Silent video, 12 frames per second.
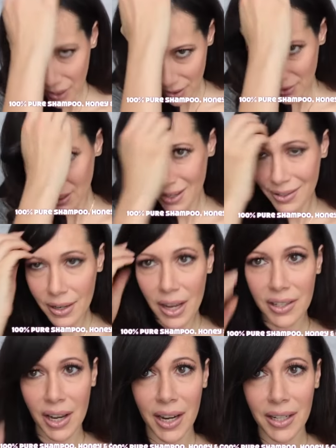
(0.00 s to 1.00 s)
it's a
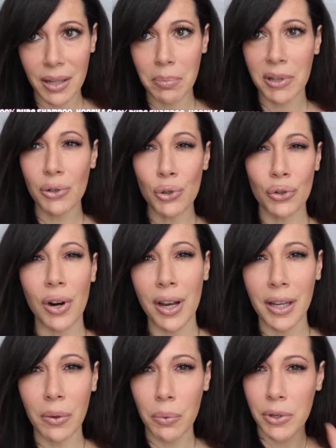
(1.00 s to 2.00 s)
tiny bit
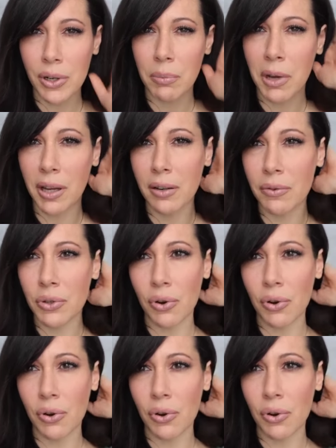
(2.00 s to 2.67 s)
drying, which I'm kind of